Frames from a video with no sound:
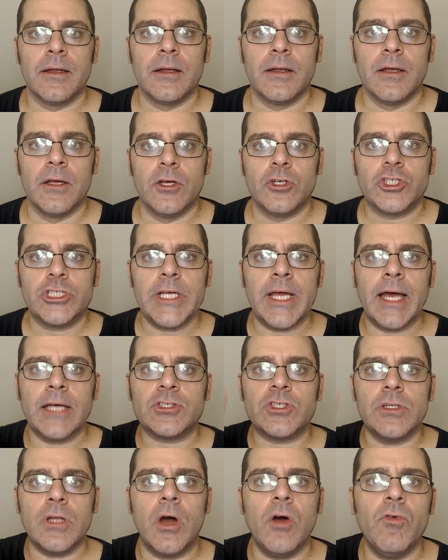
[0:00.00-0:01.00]
She has
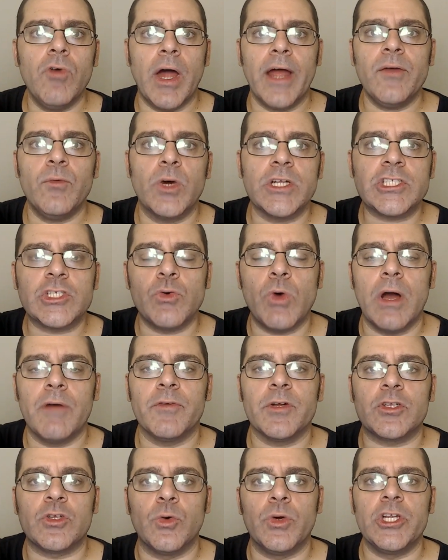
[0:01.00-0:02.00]
no right whatsoever
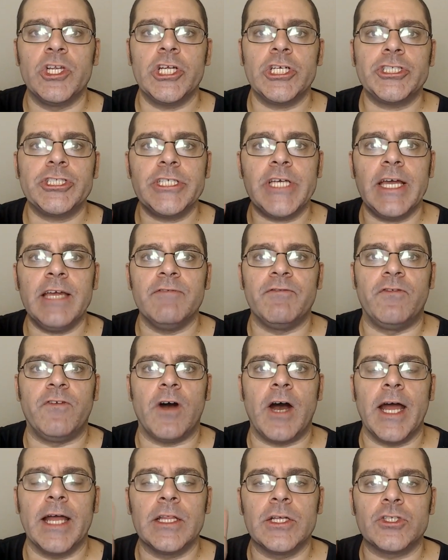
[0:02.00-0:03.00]
to initiate
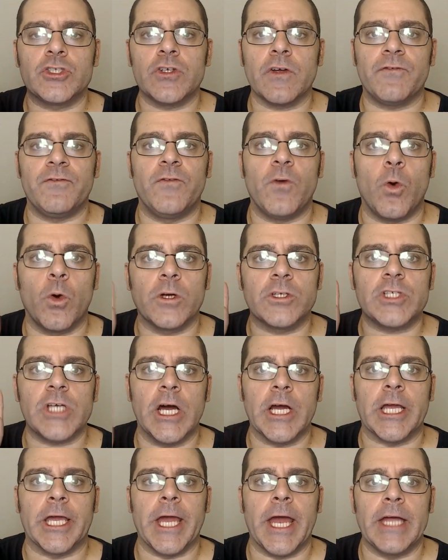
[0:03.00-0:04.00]
violence or force
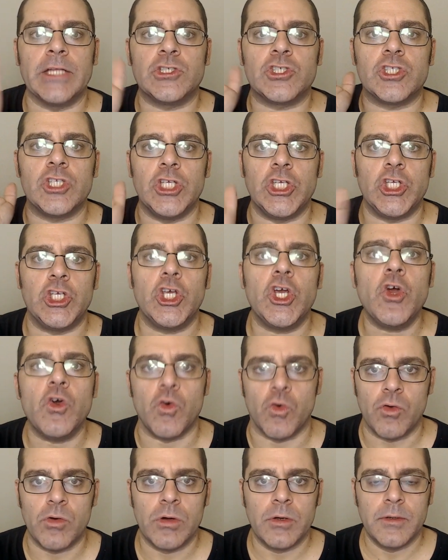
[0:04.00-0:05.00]
against you.
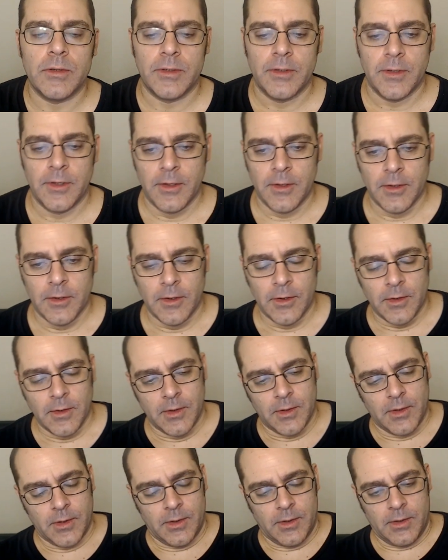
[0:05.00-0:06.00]

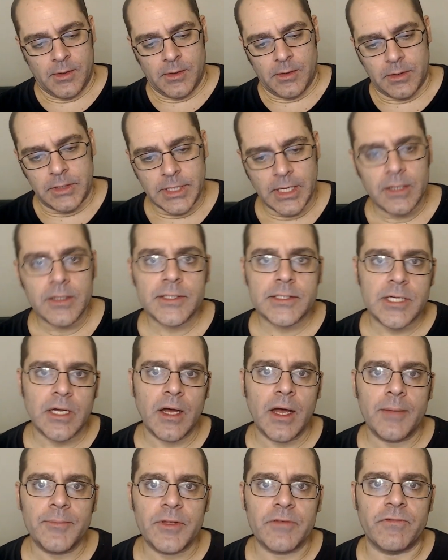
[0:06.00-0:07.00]
The only
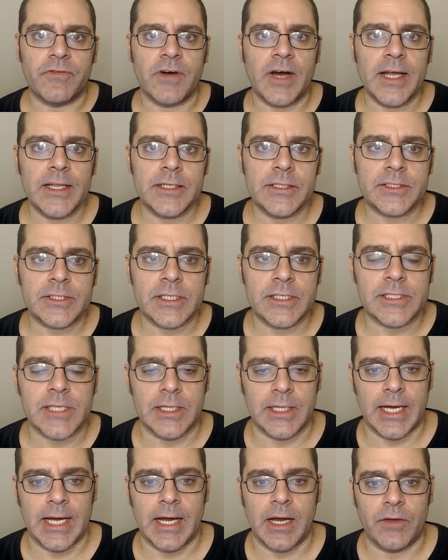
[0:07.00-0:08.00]
time that violence is
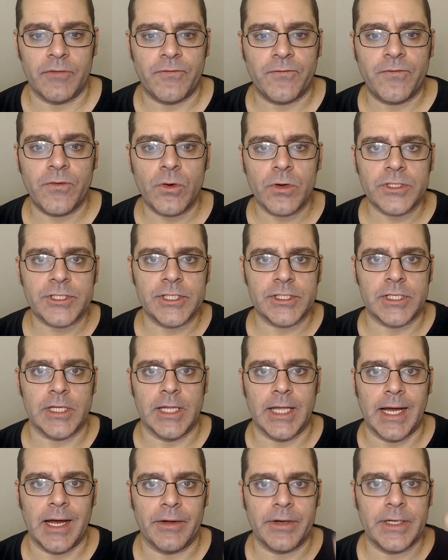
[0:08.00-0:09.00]
allowed, force is
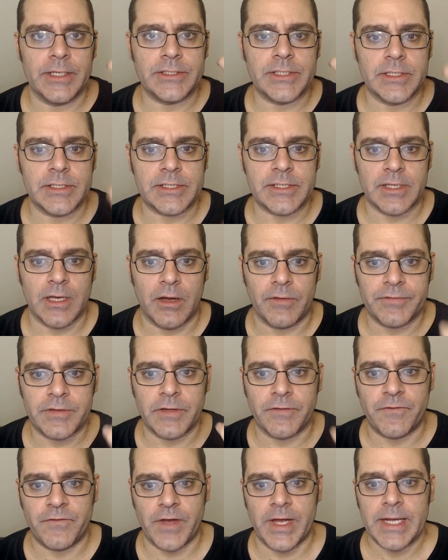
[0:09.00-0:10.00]
allowed, is in
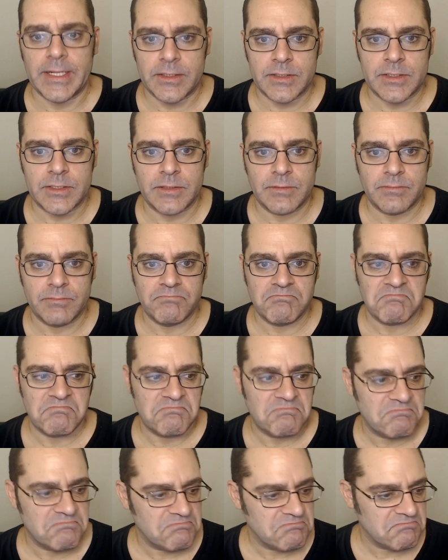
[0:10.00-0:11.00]
self-defense.
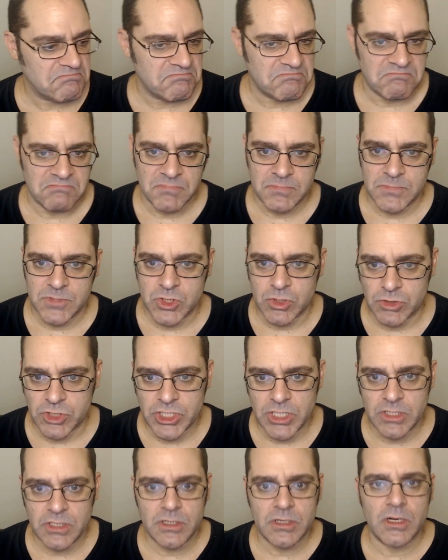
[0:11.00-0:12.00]
So
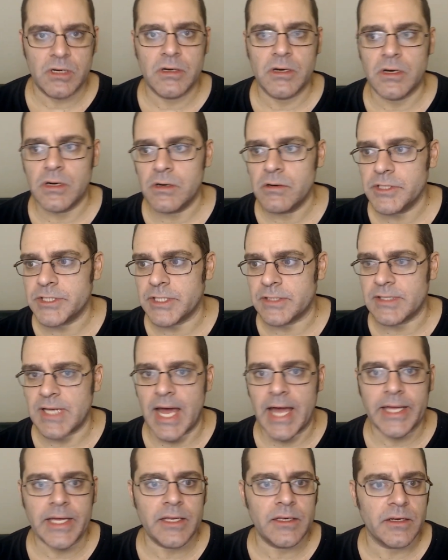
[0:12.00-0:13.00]
cheating on her is
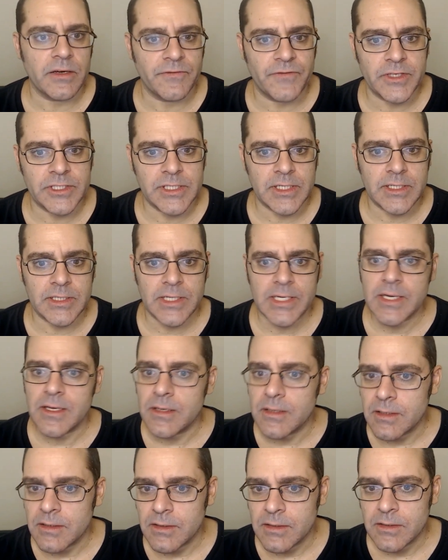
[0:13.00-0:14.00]
attacking her physically?
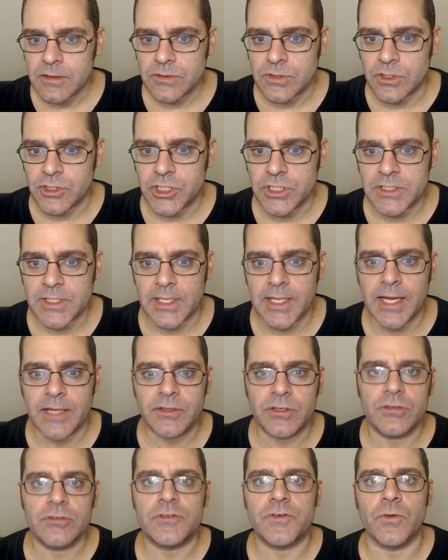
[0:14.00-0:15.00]
So she's allowed to
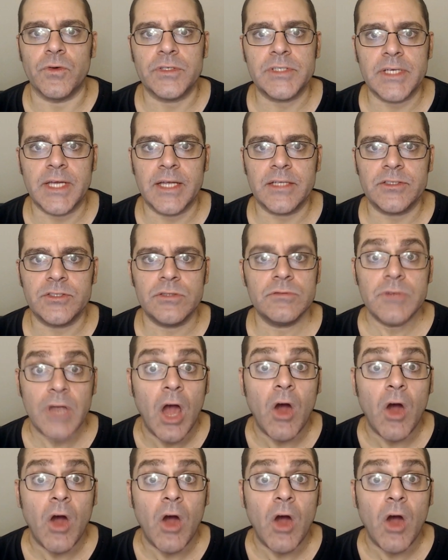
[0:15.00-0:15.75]
use force against you? No.